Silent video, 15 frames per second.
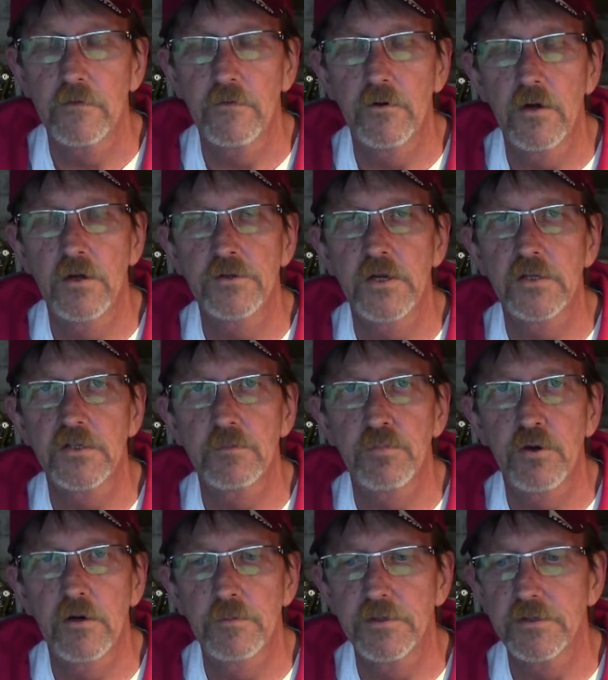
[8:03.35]
for all intents and
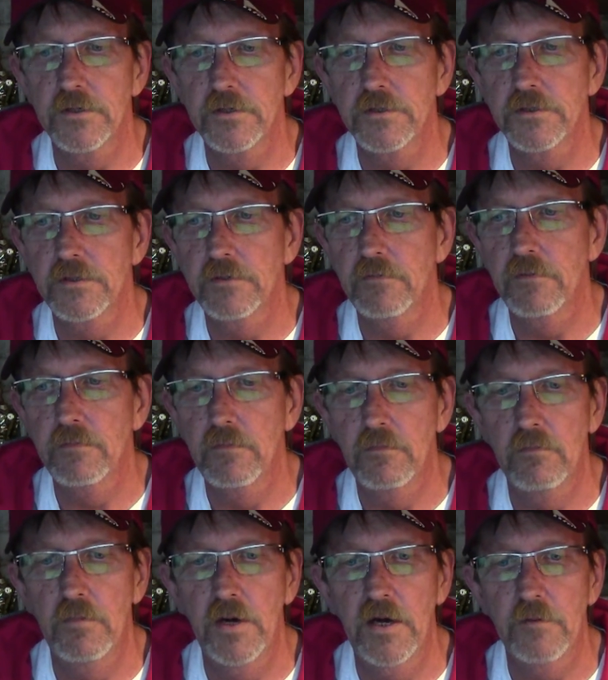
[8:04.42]
purposes,
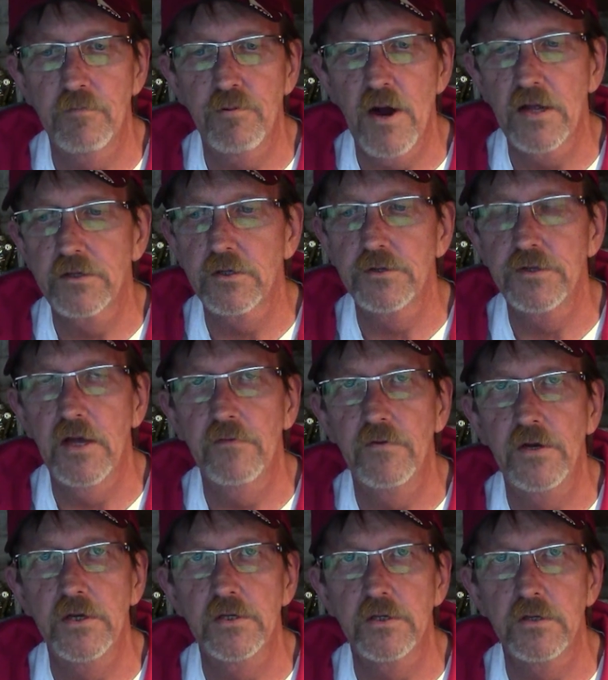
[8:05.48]
by practical
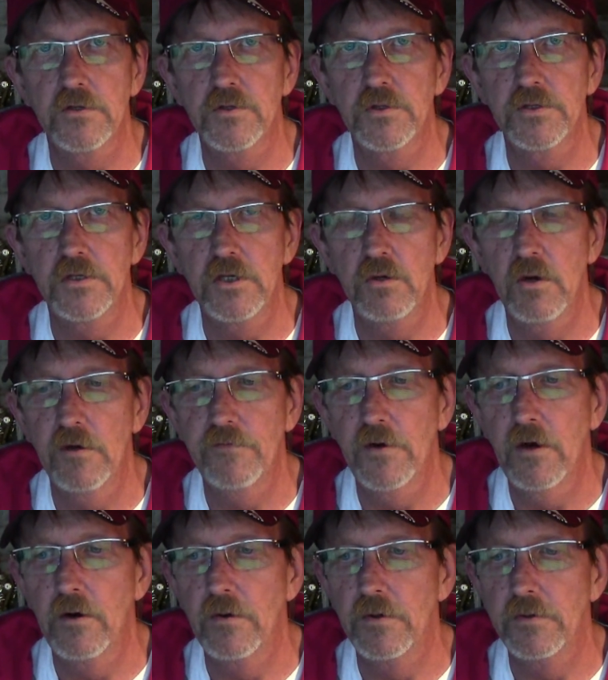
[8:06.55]
definition, this is a
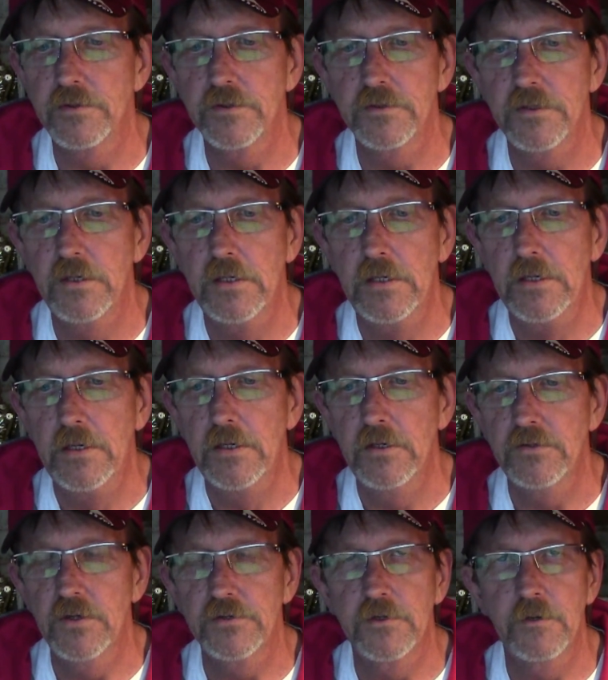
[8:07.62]
UFO. It just
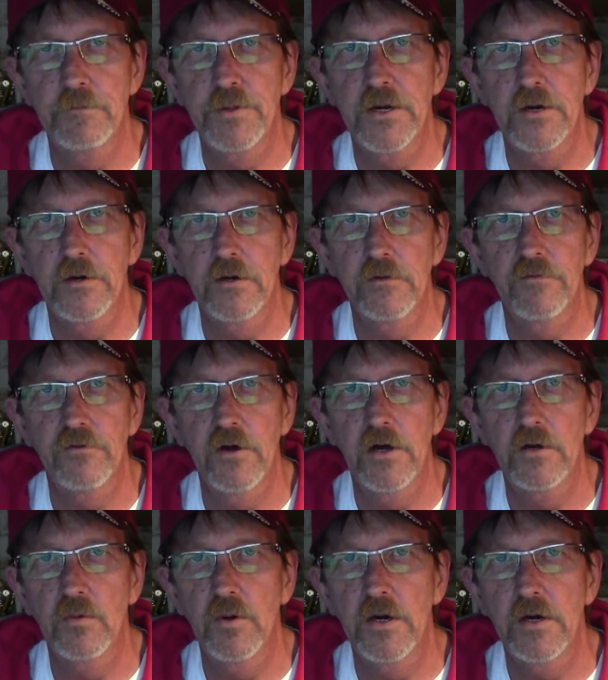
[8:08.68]
doesn't appear on the
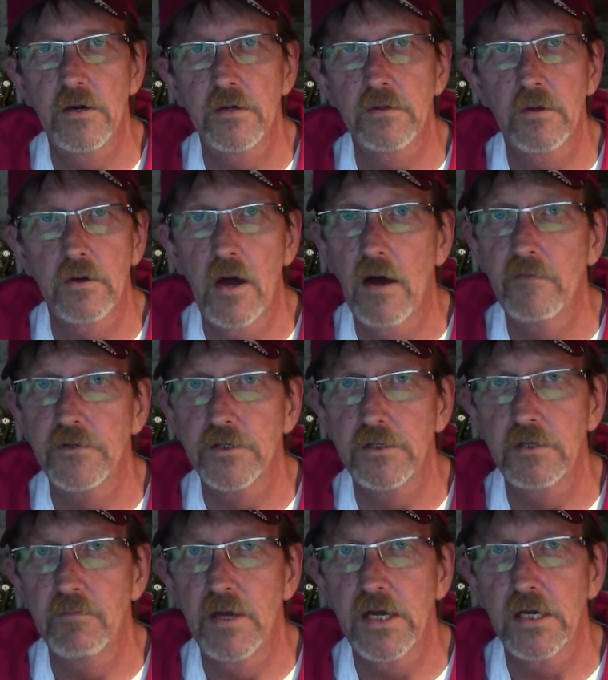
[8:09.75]
flight aware. It obviously
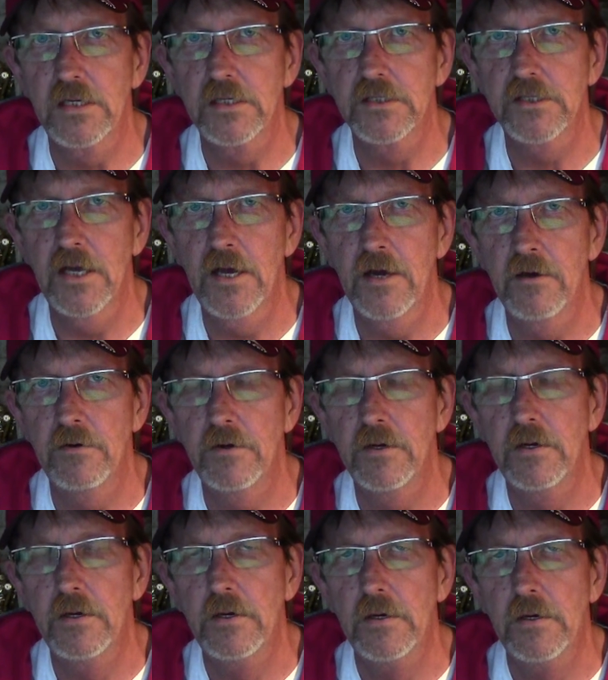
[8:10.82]
didn't make any sound.